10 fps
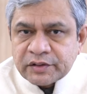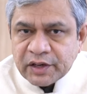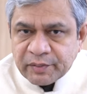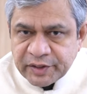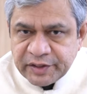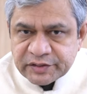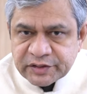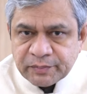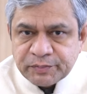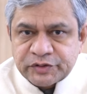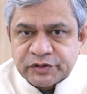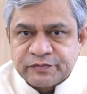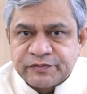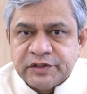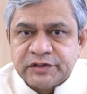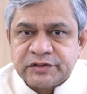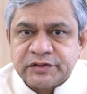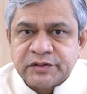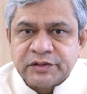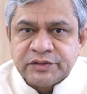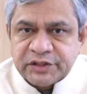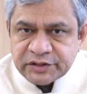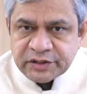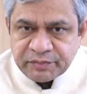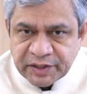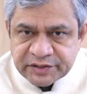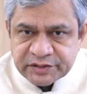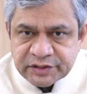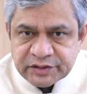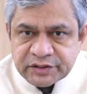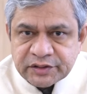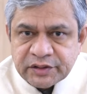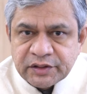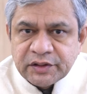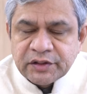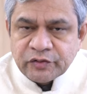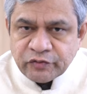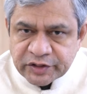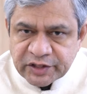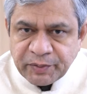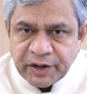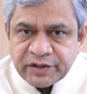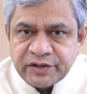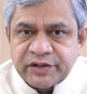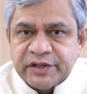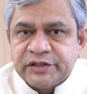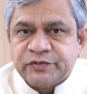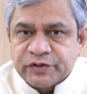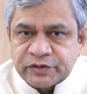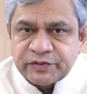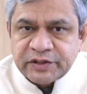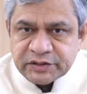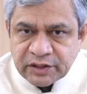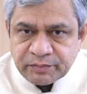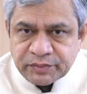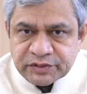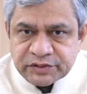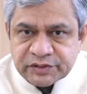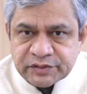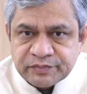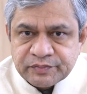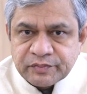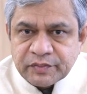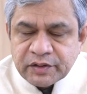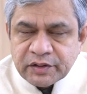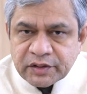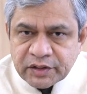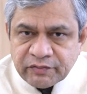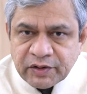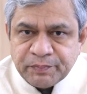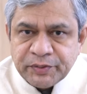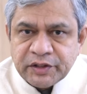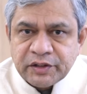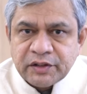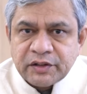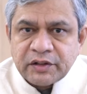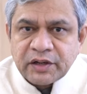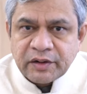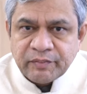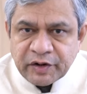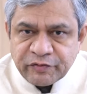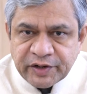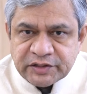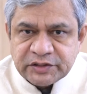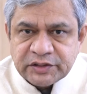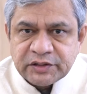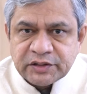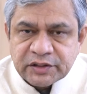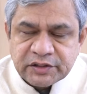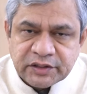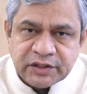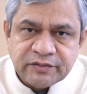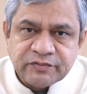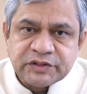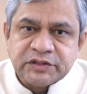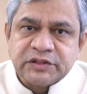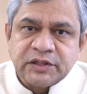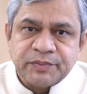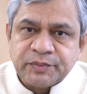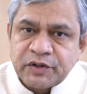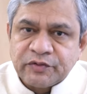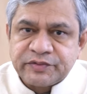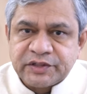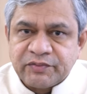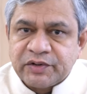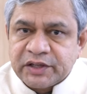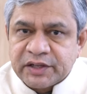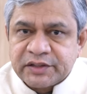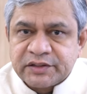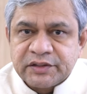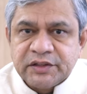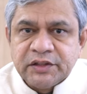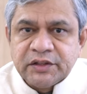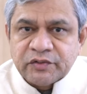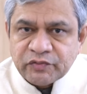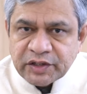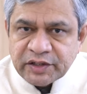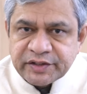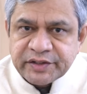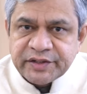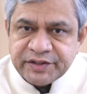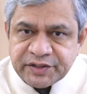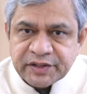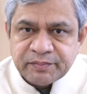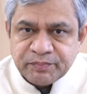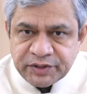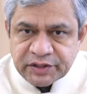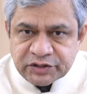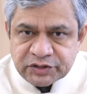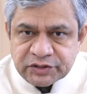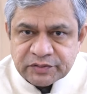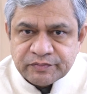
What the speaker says: There are many examples of this change in mindset. Vande Bharat train is one of the examples. Developing and manufacturing a train which is capable of traveling at 180 kmph